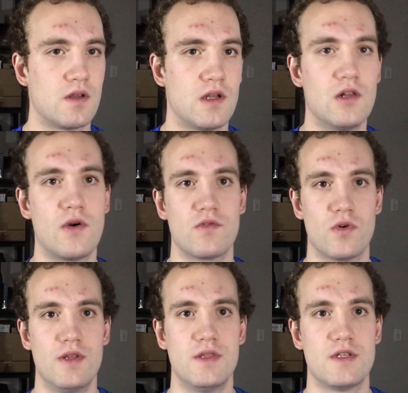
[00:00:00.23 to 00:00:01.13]
Hello
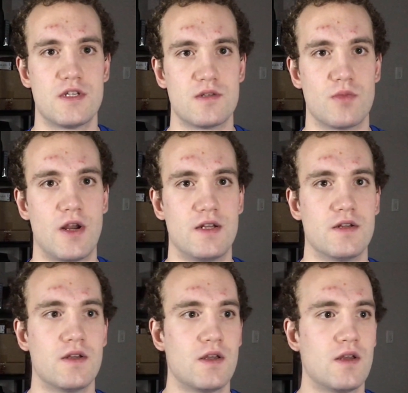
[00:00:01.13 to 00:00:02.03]
everyone, this is Braden.
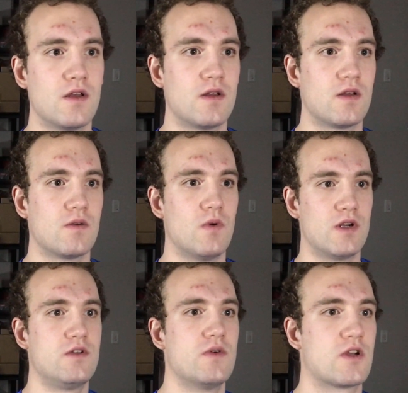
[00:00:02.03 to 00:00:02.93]

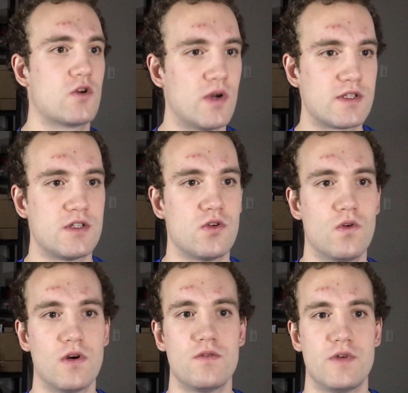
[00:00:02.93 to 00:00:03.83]
Want to do a quick
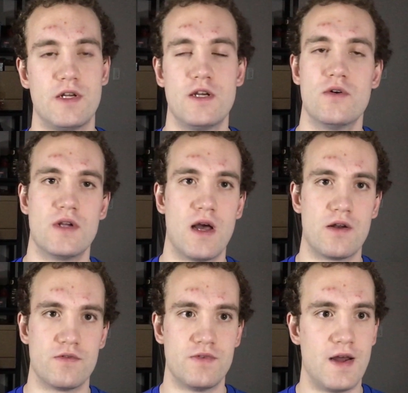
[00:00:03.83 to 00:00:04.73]
tutorial video on how
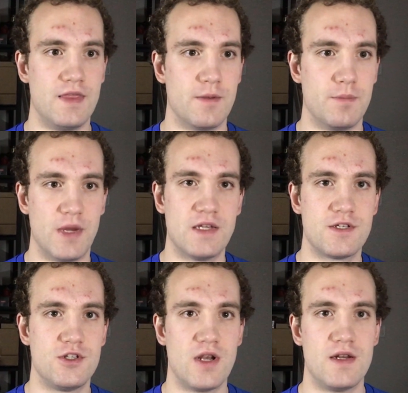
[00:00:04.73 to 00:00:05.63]
to find the
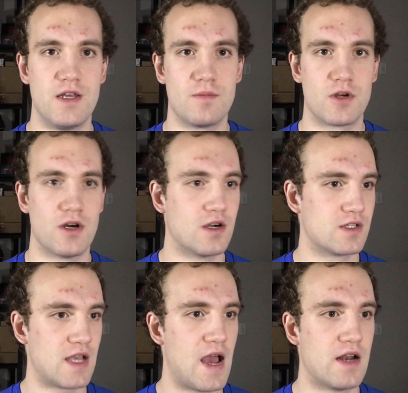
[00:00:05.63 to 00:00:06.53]
best JDM
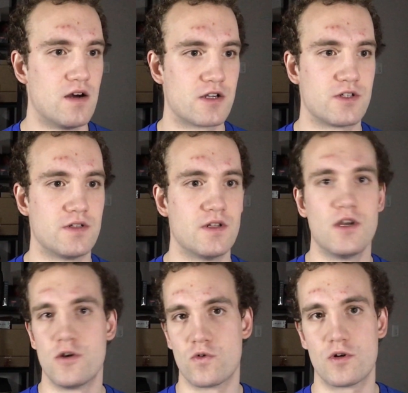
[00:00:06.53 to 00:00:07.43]
cars at auction.
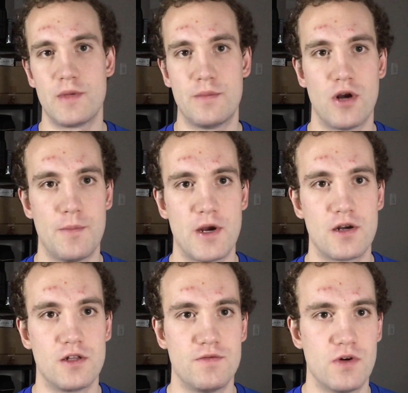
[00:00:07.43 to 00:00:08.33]
We're going to be
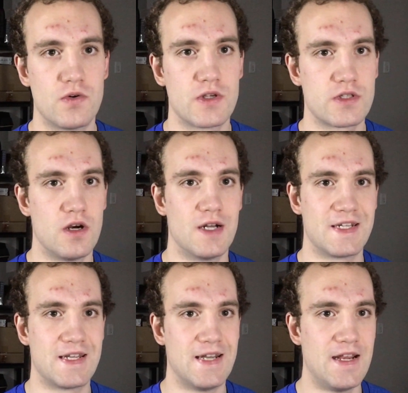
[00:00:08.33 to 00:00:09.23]
primarily focused on
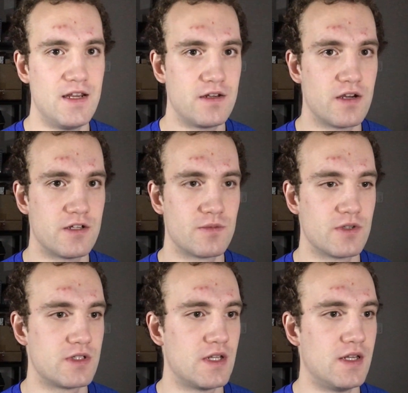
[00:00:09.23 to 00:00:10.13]
Canadian
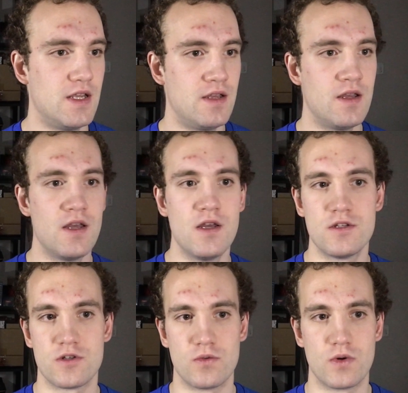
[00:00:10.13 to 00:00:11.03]
customers today,
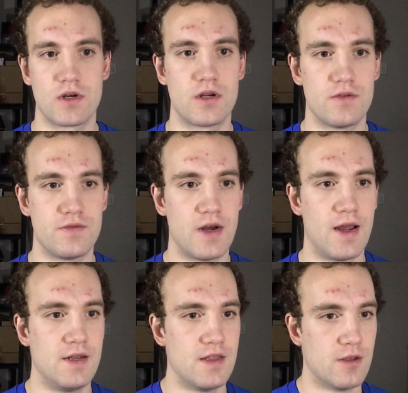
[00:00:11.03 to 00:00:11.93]
so we're going to
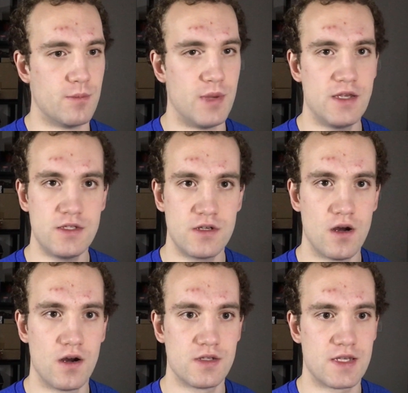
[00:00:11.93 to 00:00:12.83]
find the best
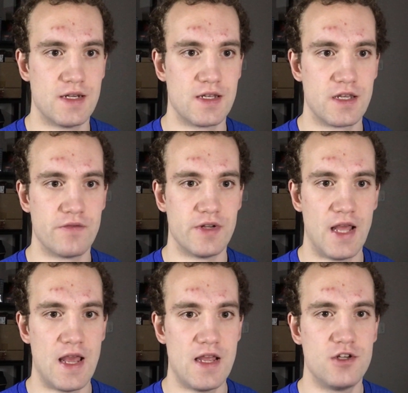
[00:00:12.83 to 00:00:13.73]
cars in a given
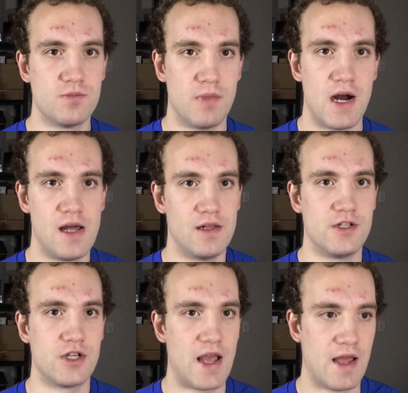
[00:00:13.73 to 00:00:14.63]
age,
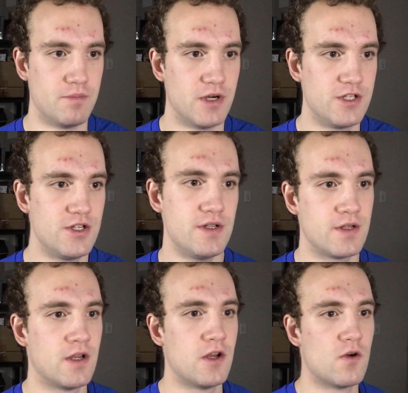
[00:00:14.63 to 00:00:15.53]
mileage, and budget.
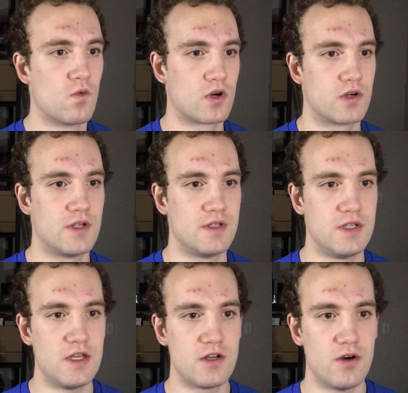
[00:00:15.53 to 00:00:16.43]
We're going to
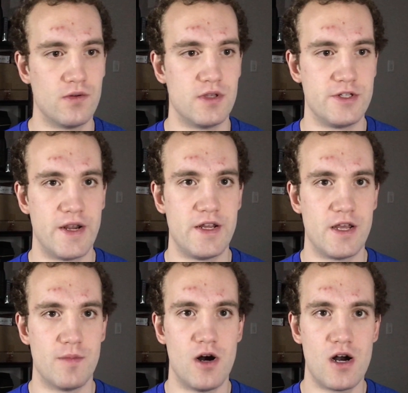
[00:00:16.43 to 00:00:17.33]
decode the
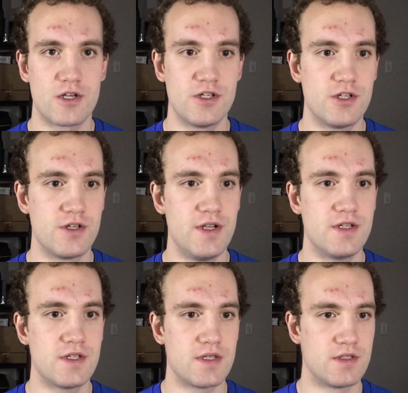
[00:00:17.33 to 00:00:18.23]
JDM auction
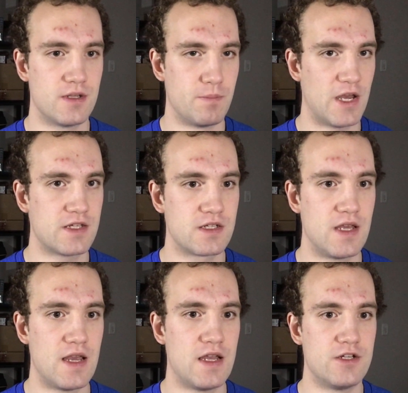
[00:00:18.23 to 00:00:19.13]
sheets to best
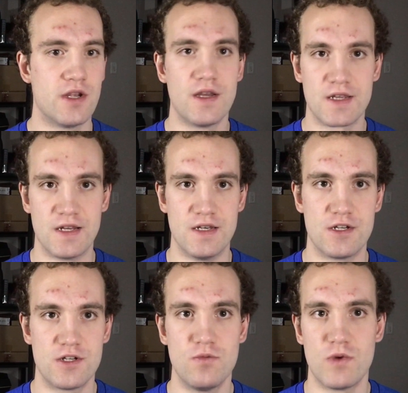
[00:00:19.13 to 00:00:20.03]
gauge
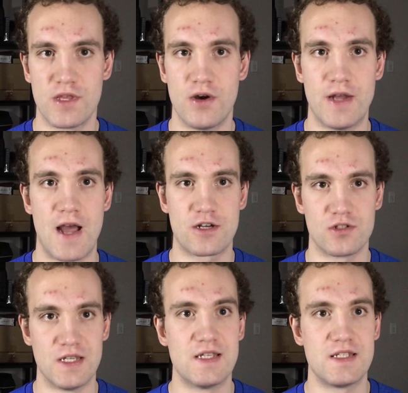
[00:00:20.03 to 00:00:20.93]
condition without
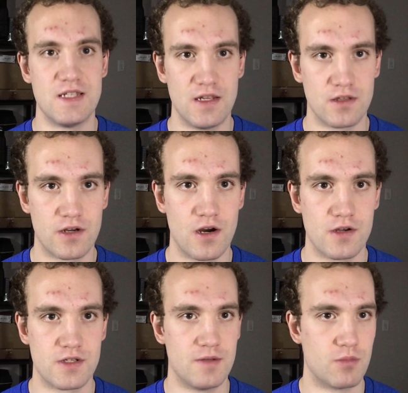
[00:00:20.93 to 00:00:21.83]
actually seeing the
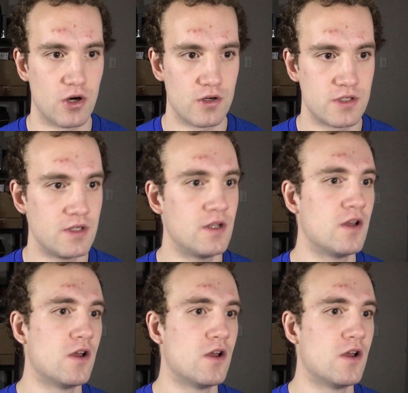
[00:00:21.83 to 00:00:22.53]
cars in person.